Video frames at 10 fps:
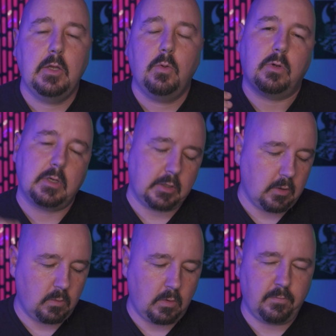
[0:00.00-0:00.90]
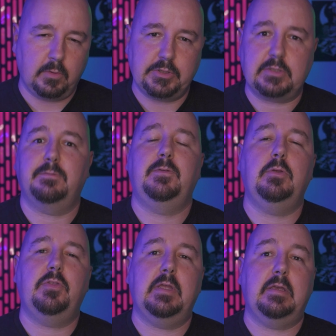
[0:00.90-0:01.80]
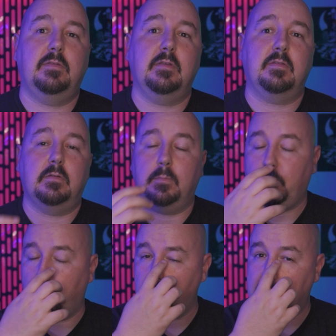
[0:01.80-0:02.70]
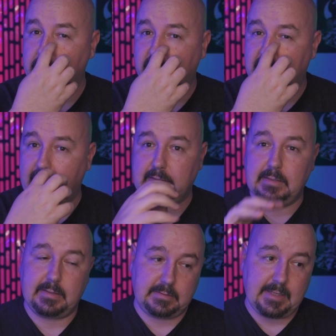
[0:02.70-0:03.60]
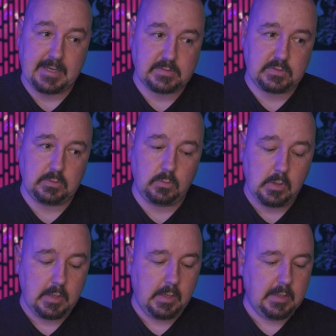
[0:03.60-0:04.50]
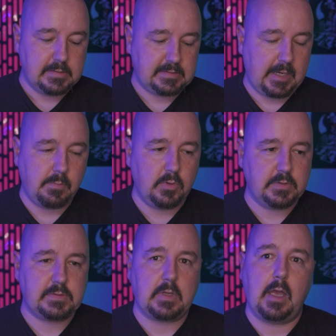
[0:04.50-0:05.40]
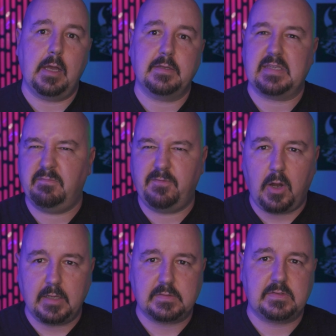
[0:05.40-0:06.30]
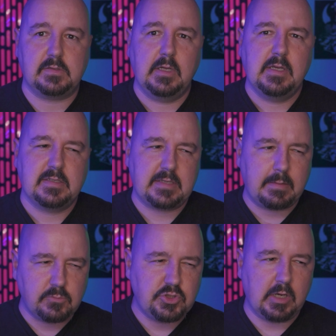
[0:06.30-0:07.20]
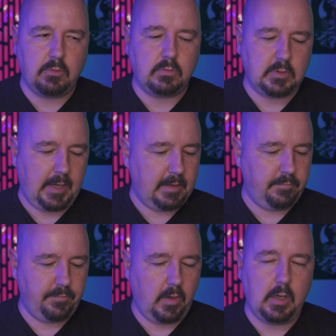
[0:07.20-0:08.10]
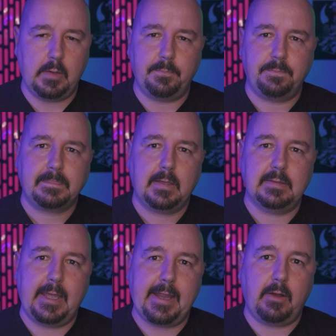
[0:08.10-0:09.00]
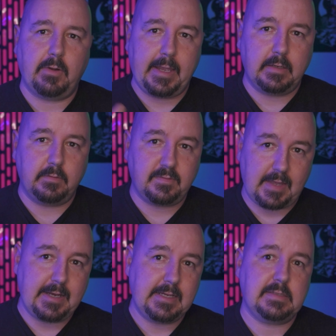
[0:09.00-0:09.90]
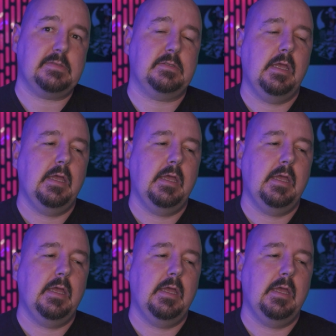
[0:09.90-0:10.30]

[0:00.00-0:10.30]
We're going to go over just a few things. This is programmed exactly like the last two sabers, same fonts, same general kind of layout and settings.